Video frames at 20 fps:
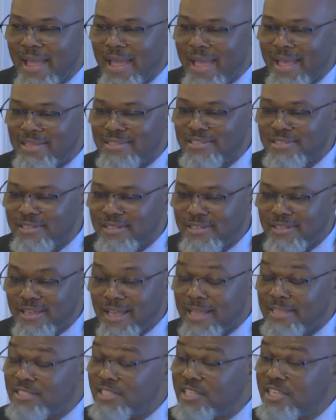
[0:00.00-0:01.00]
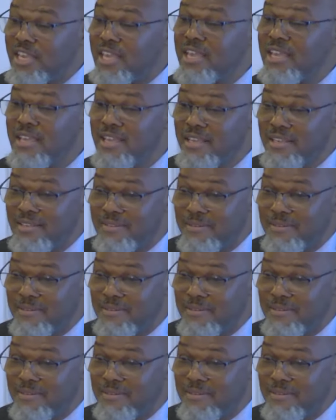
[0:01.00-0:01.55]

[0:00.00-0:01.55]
as a king.